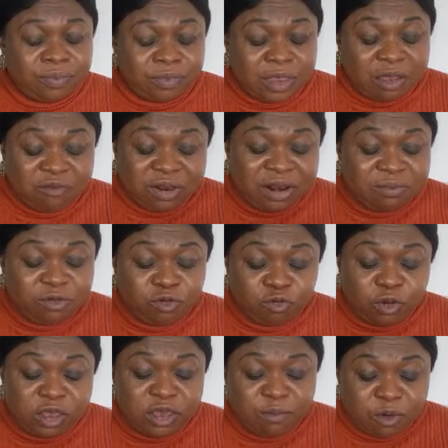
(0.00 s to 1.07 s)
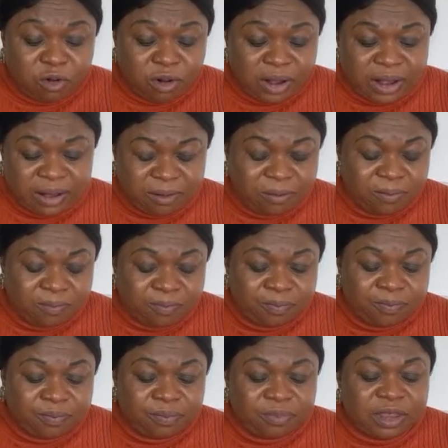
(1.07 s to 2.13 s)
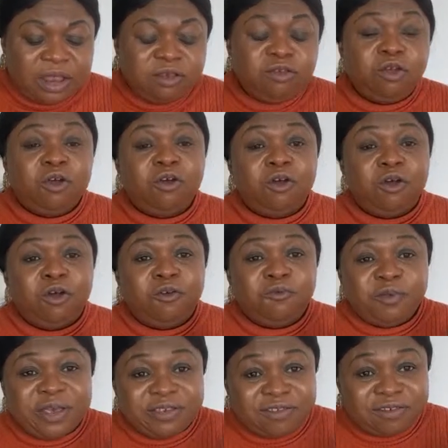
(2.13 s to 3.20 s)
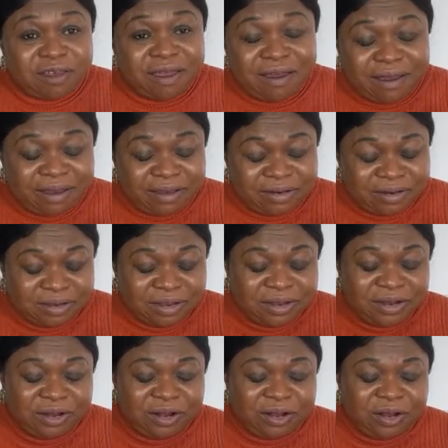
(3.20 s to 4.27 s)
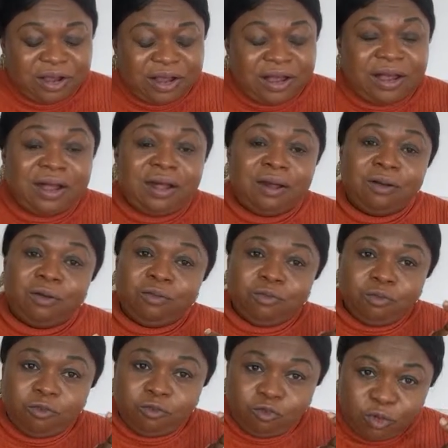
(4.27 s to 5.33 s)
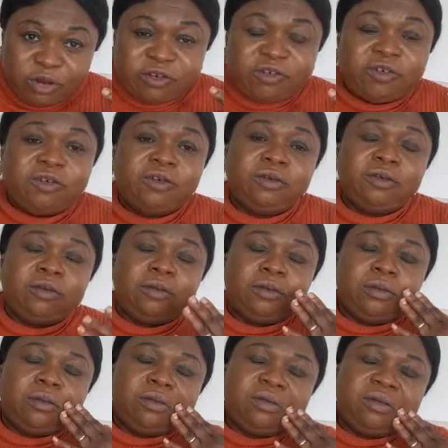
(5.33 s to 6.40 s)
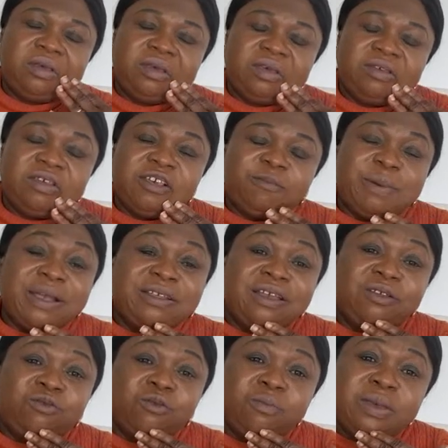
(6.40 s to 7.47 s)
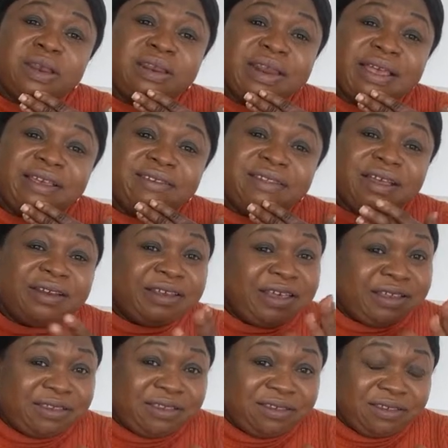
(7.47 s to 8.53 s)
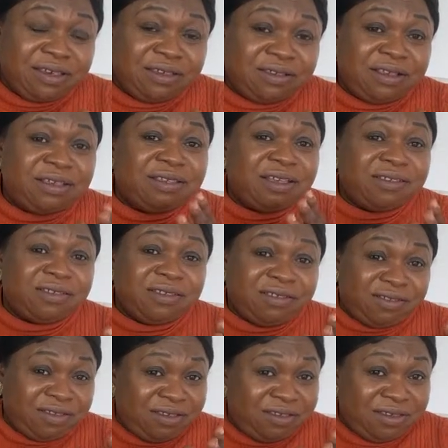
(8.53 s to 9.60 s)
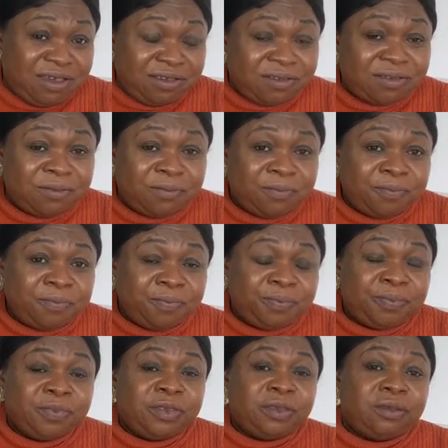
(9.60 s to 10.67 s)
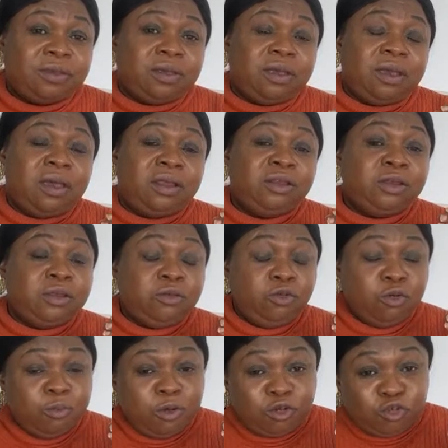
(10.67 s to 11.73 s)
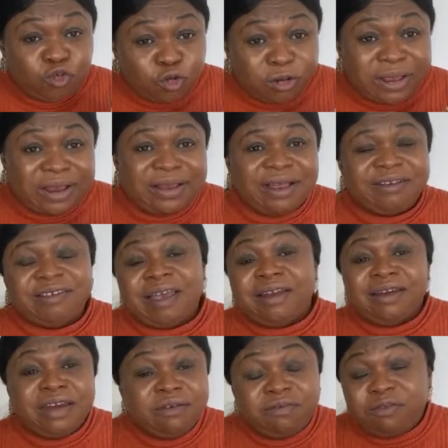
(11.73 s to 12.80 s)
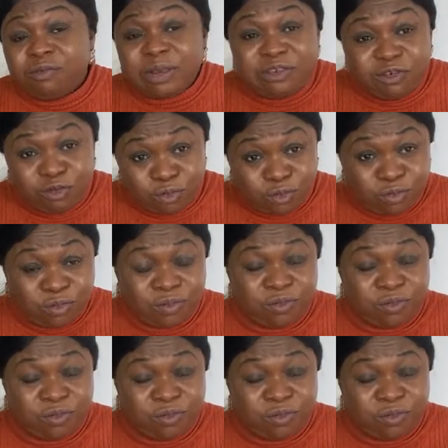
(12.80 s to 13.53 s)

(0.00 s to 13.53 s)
Available to him or her. Then your first child, which is expected to be less than 18 years, less than 16 years. And you must show that that child lives with you.